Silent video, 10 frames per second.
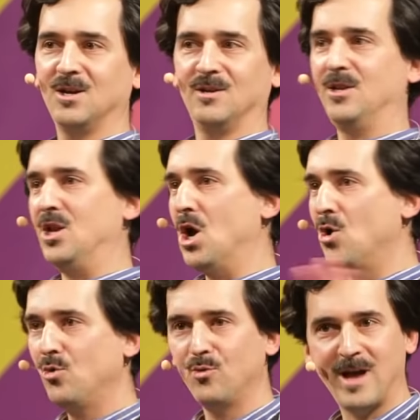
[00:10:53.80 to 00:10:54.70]

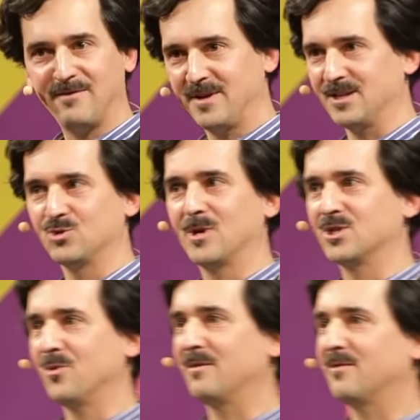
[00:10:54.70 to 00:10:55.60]
no evidence
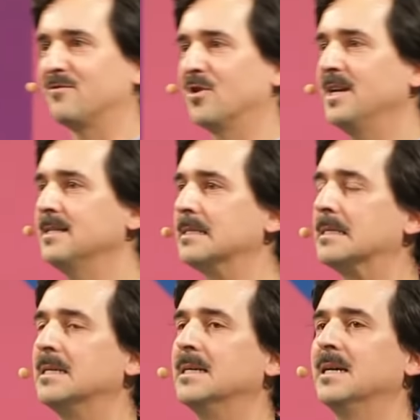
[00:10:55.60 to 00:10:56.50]
whatsoever for it,
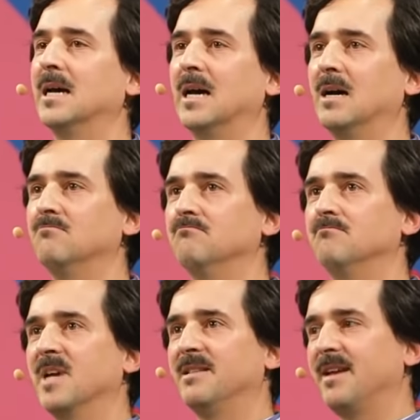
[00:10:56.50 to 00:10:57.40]

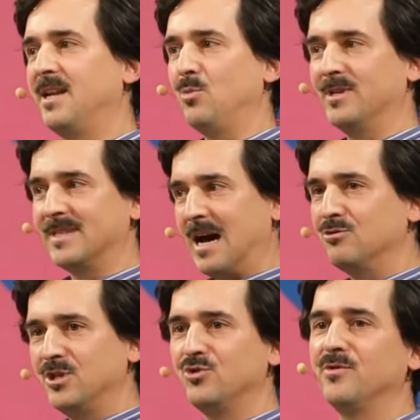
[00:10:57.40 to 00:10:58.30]
and then he went
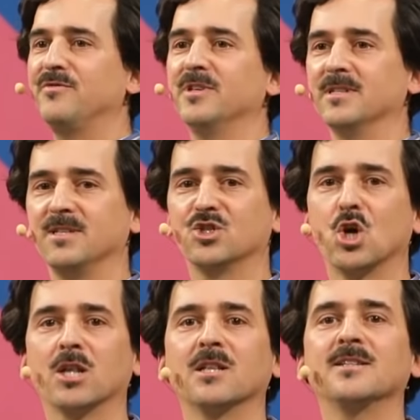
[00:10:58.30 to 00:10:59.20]
out into the field in
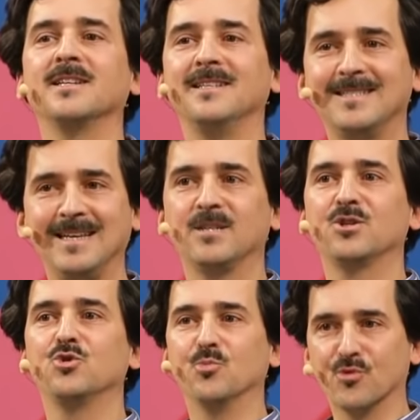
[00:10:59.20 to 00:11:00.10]
Scotland and he
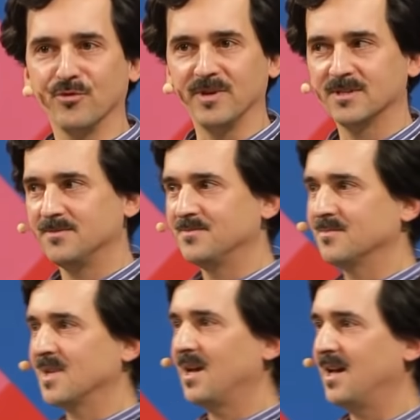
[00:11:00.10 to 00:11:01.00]
sought to prove it.
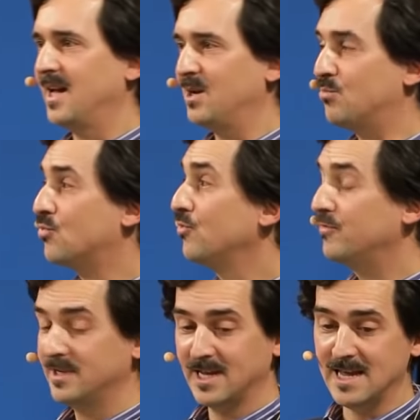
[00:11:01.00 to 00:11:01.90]
And
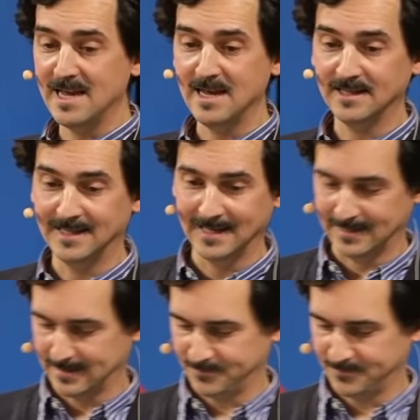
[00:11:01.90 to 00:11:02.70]
proven he did.